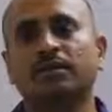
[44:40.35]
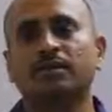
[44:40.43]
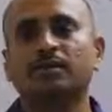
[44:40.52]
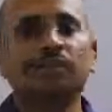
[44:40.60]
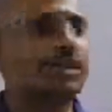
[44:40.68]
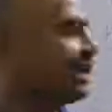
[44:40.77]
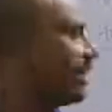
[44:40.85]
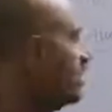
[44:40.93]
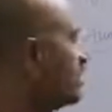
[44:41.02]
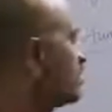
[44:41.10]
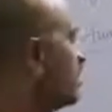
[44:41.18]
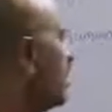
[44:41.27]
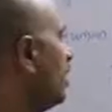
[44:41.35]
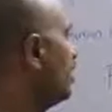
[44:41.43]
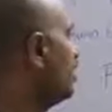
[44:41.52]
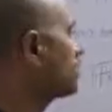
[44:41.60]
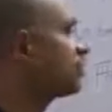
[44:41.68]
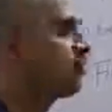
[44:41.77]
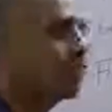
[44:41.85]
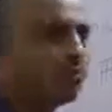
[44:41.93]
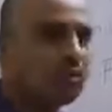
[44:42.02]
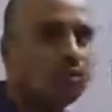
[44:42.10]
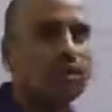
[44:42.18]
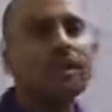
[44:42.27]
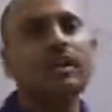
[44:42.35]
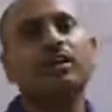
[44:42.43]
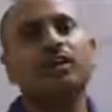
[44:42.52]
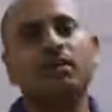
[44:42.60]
So the gills allows only